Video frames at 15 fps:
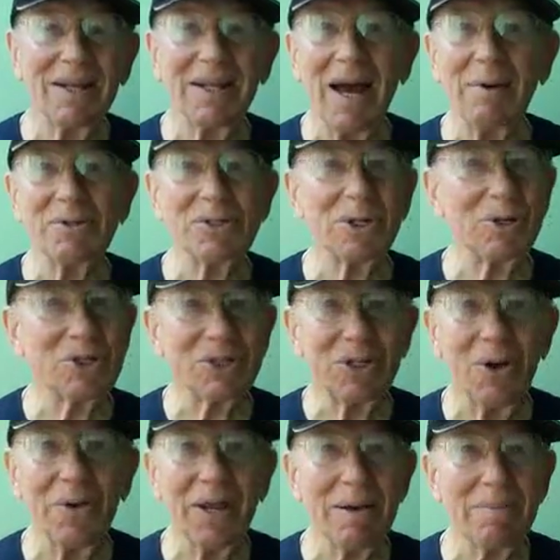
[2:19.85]
I was so
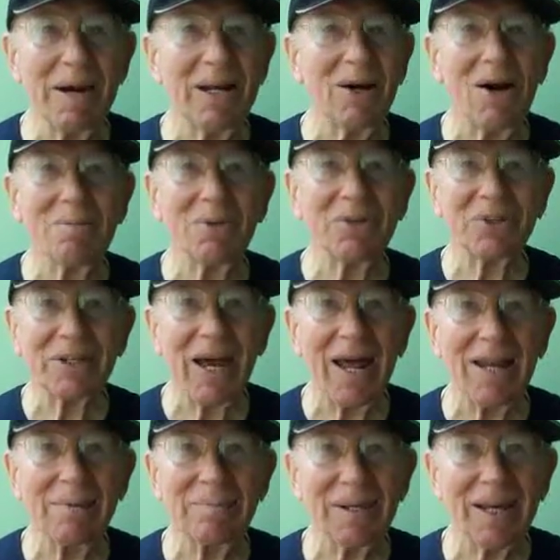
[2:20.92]
slow they might have almost
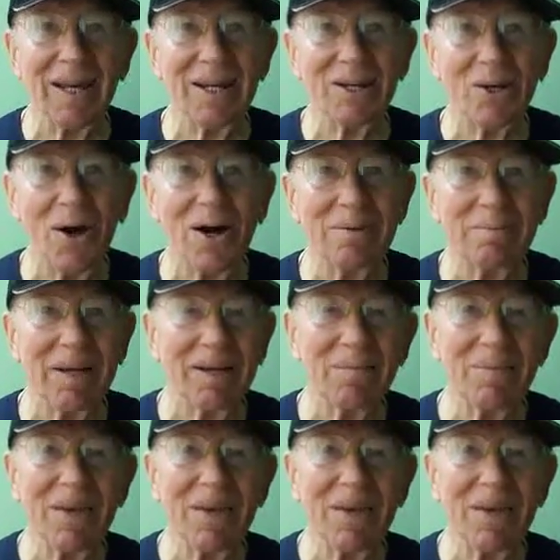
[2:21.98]
got up again and caught me.